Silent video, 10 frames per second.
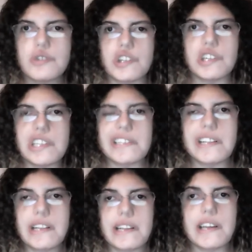leader
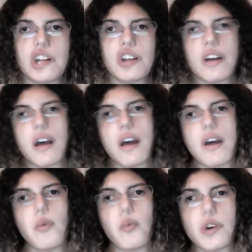and workers
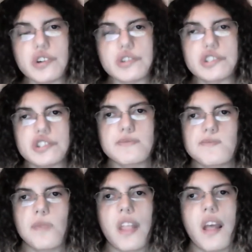
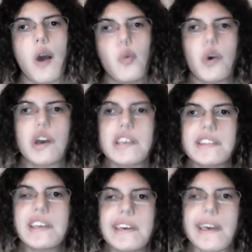working together
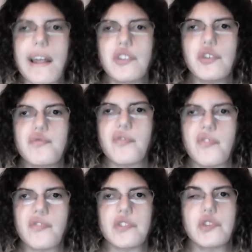to make
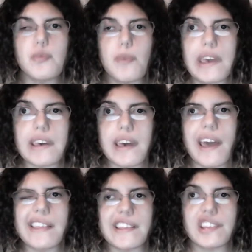a decision.
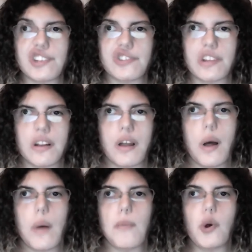Both
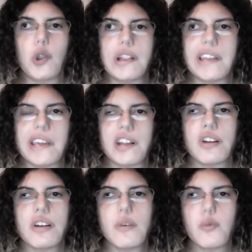leader and workers
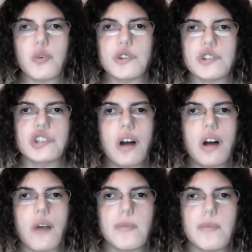are
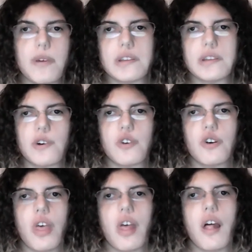responsible
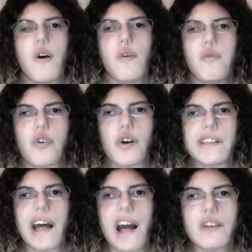for the outcome
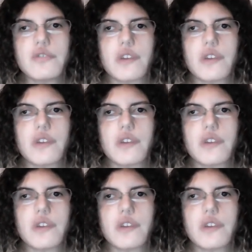of the